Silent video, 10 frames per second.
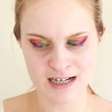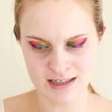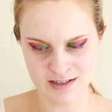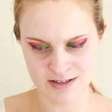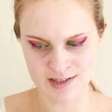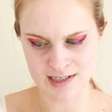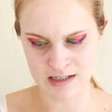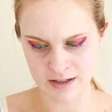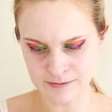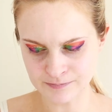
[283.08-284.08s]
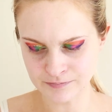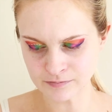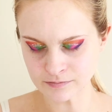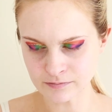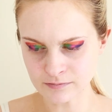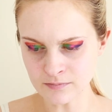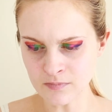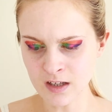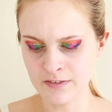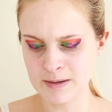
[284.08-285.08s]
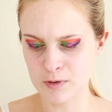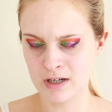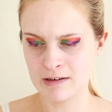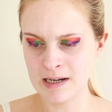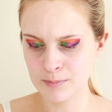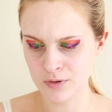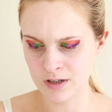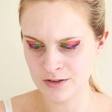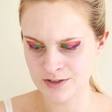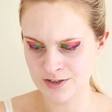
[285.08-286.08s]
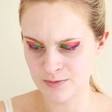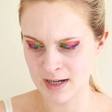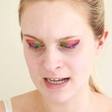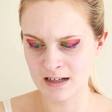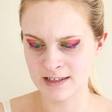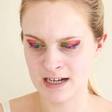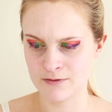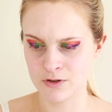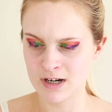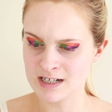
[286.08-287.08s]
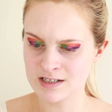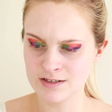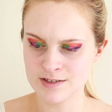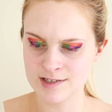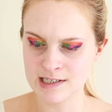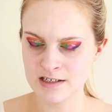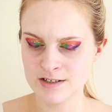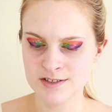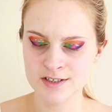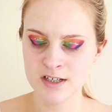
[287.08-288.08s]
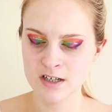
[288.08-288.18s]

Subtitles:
get the concealer. They brought out lip products as well. They have correcting concealers.